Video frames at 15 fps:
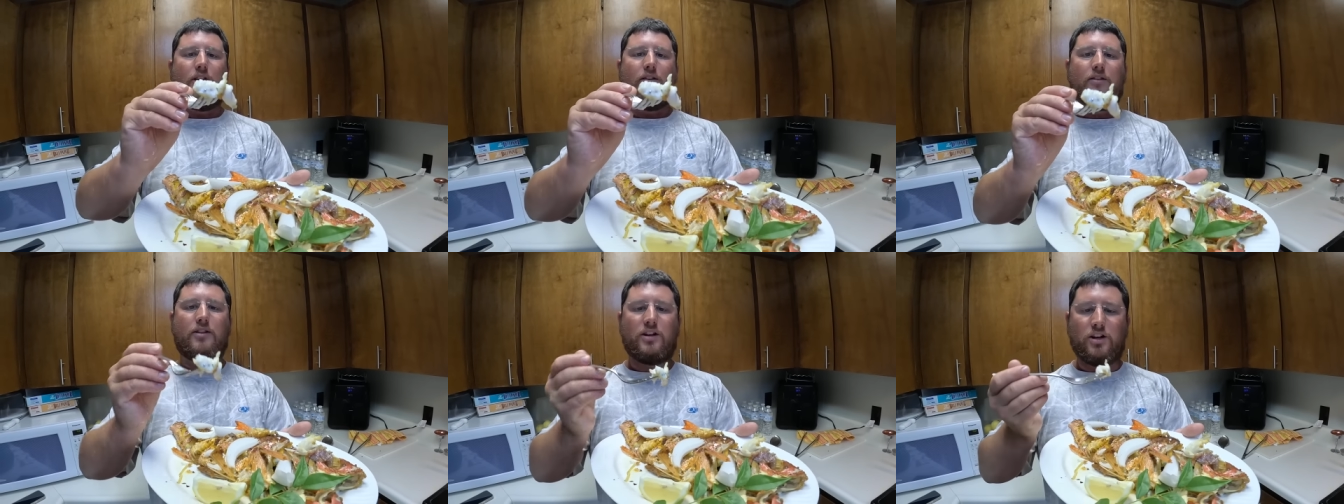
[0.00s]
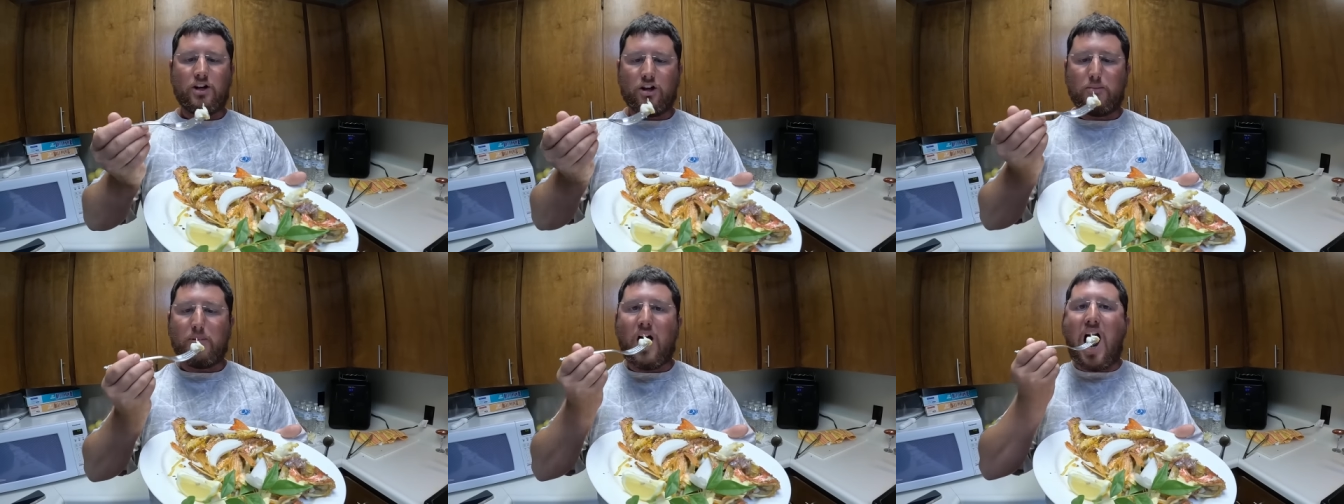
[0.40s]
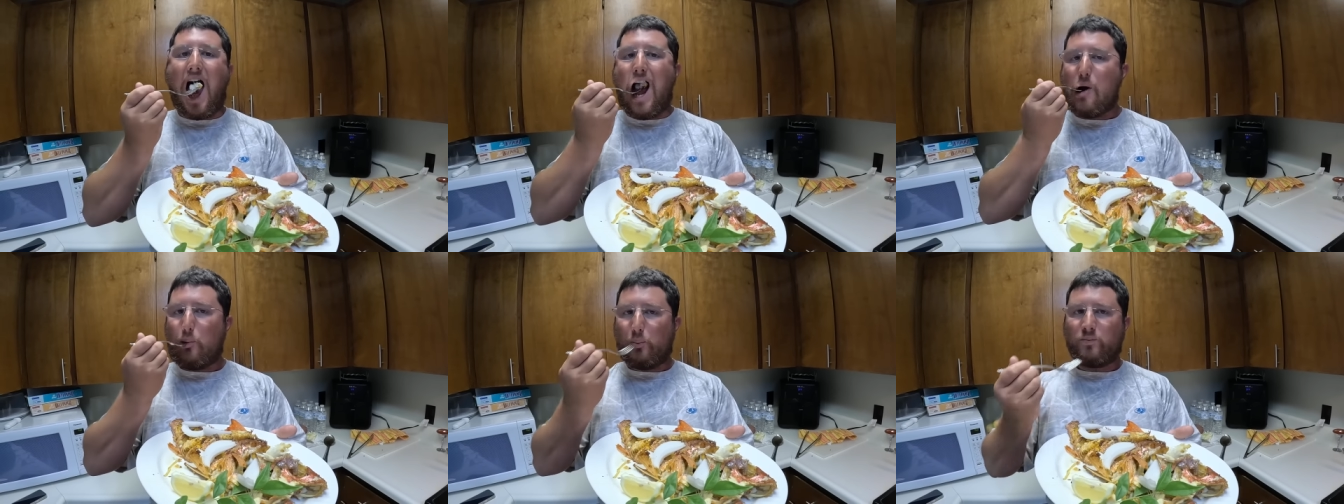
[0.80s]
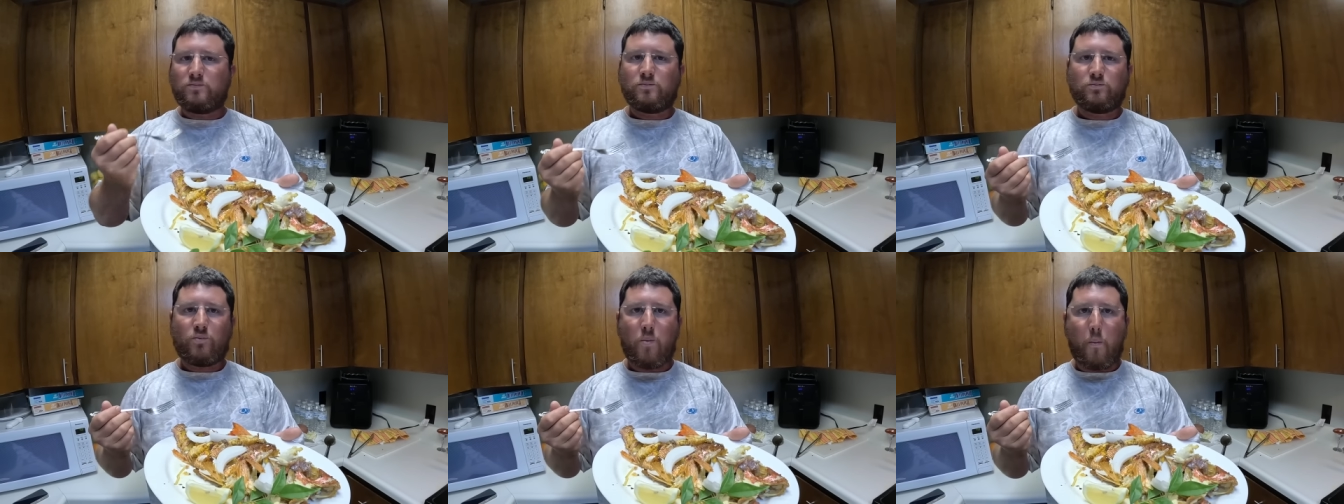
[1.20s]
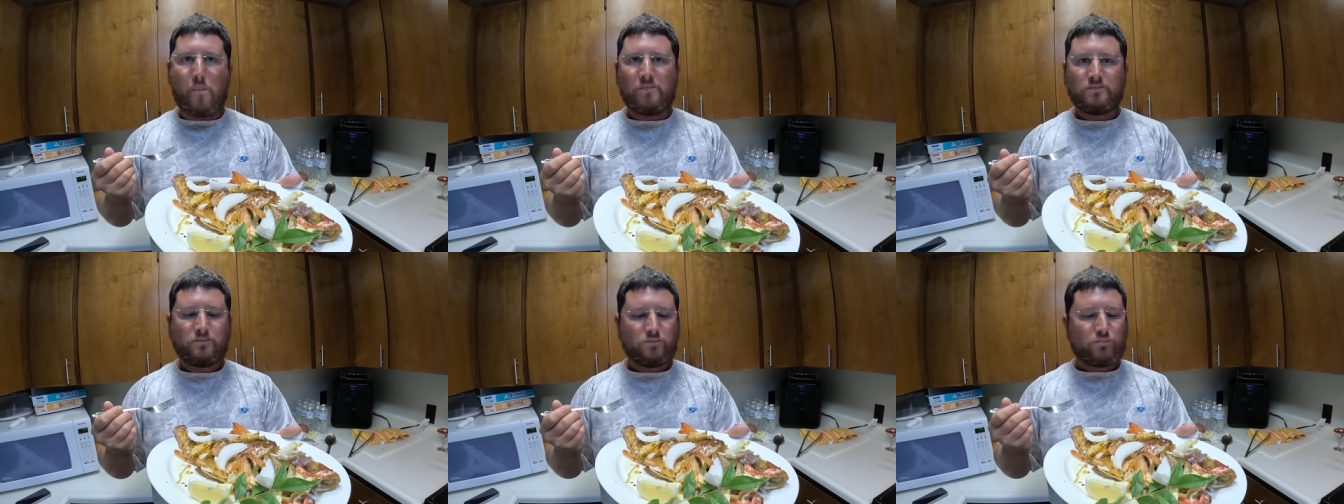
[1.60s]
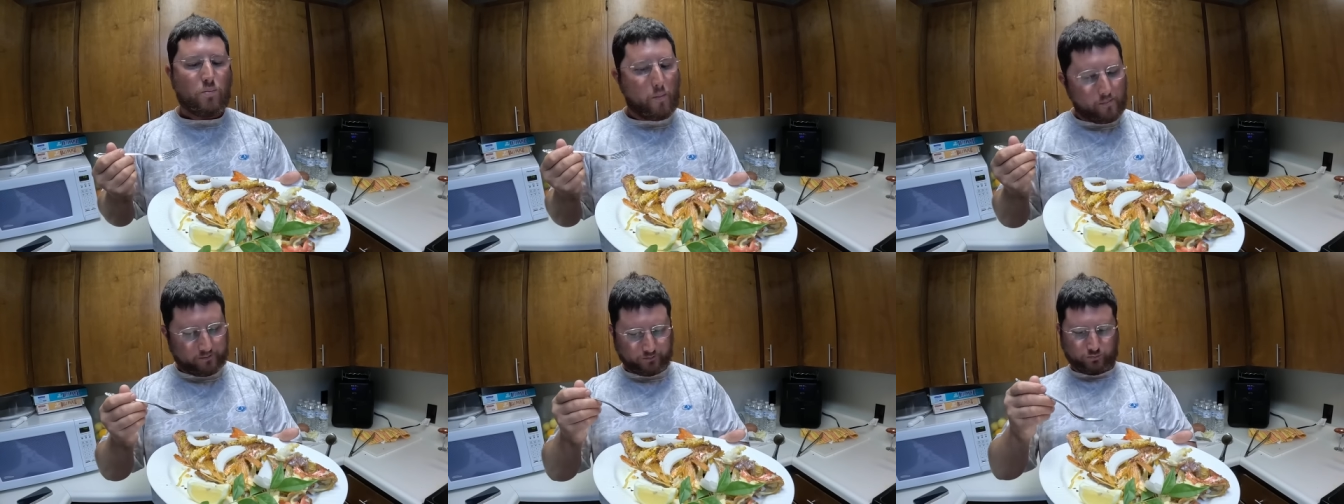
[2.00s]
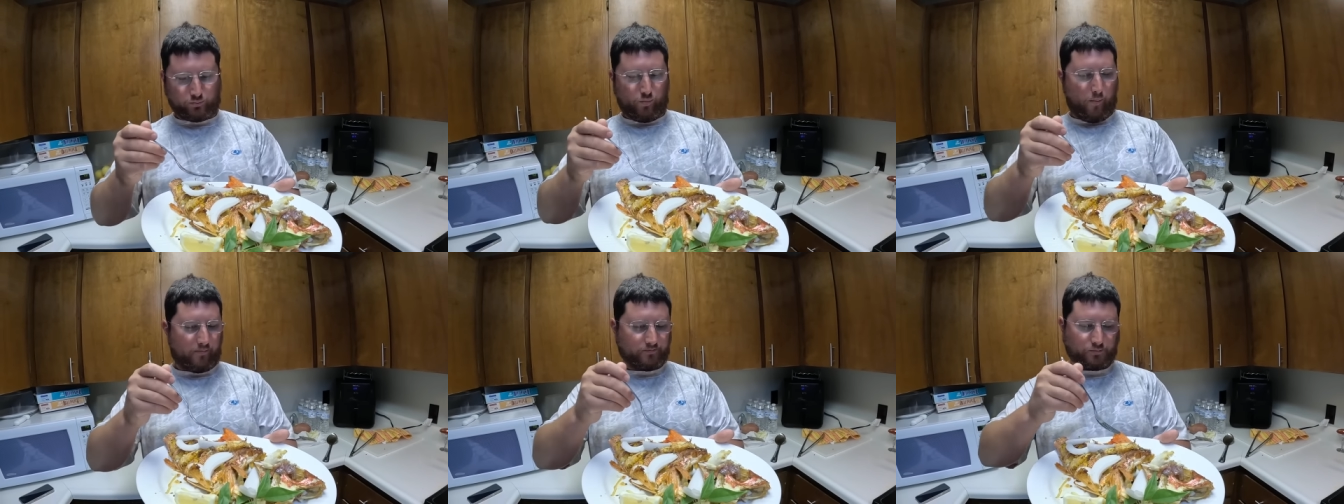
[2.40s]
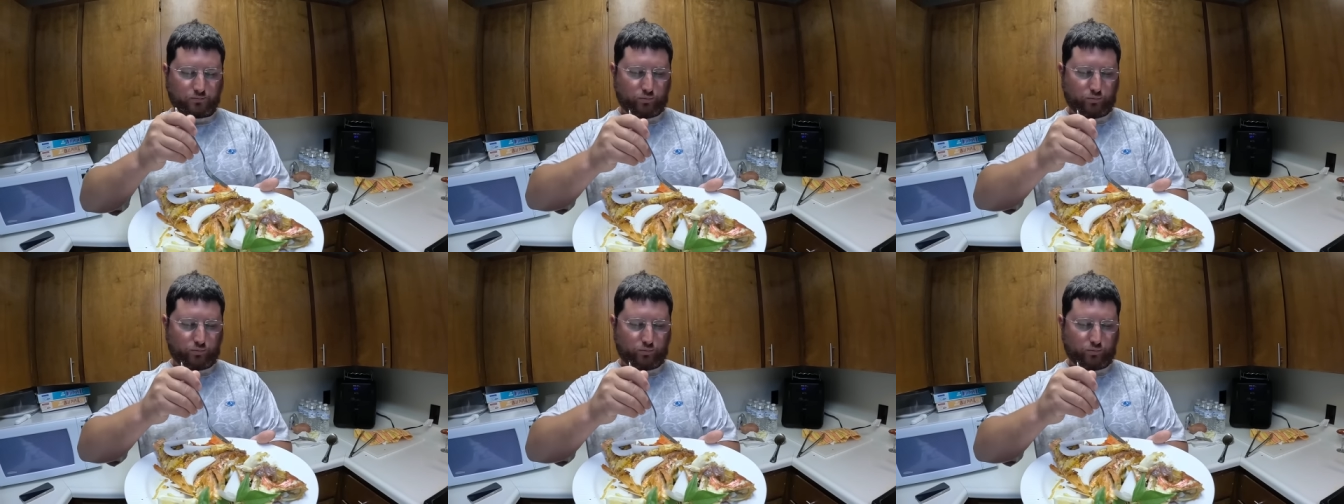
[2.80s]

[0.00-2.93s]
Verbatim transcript: Let's get another bite. Mmm.